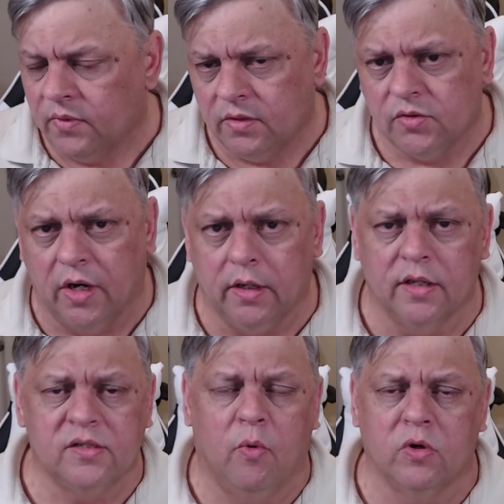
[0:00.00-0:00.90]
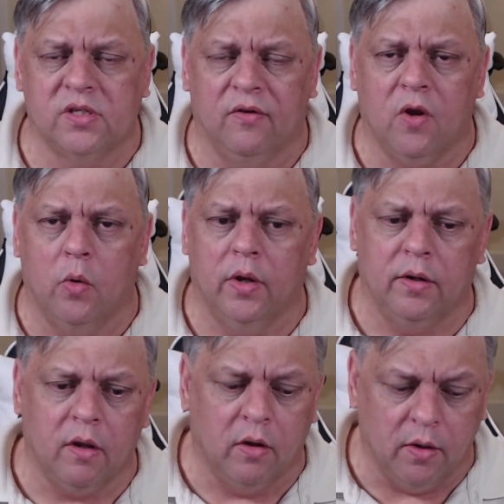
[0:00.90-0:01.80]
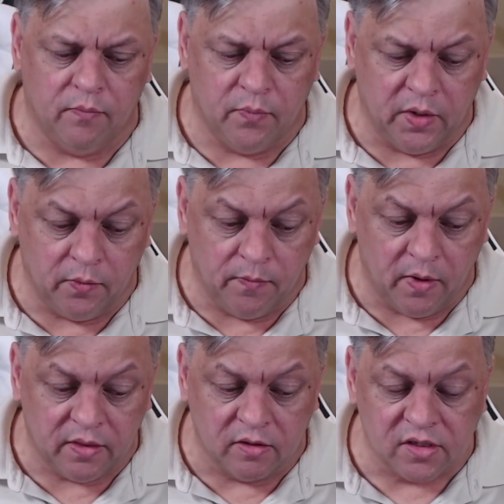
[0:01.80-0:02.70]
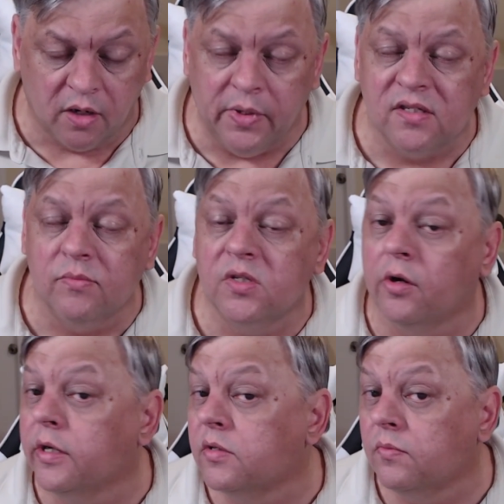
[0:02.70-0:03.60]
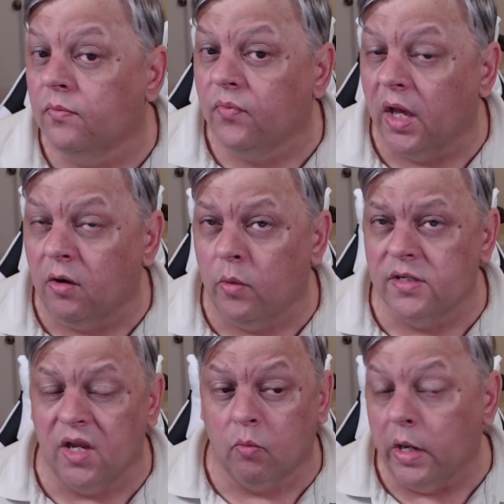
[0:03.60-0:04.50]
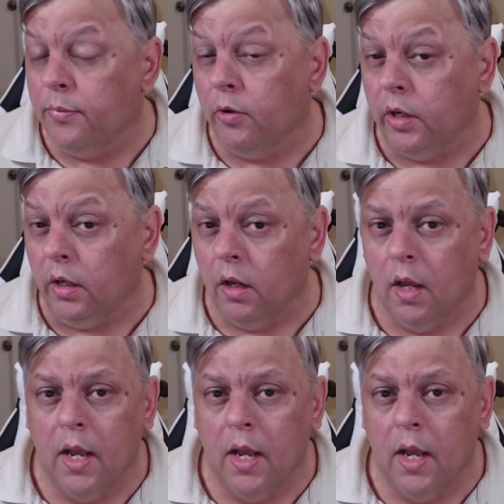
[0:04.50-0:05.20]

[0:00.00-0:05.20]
Trying to get some more stuff going. There's going to be some serious I don't want to say rebooting,